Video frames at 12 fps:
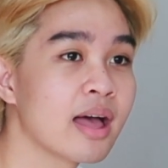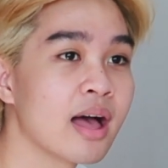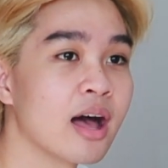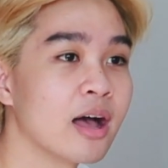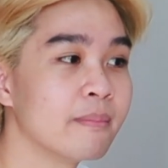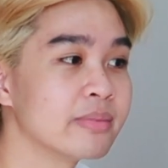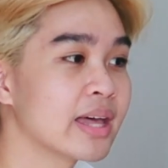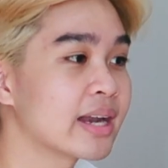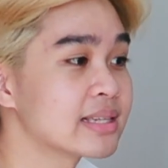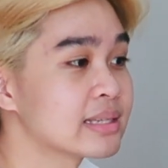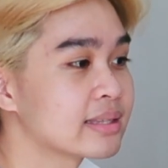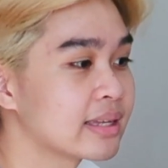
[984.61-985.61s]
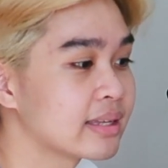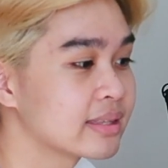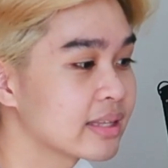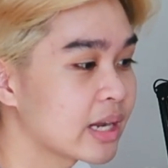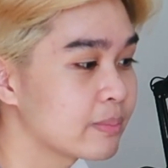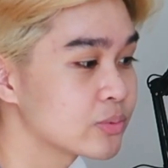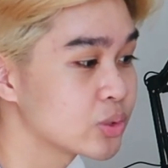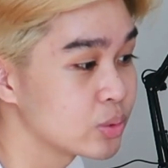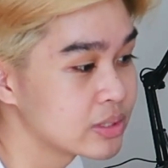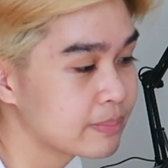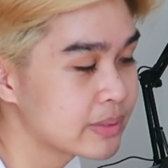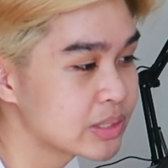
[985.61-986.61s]
That is a thing that I'm
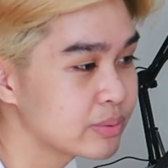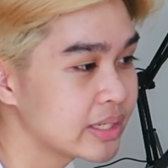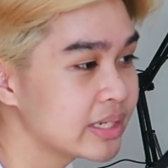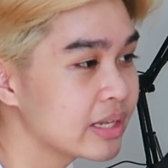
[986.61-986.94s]
choosing between.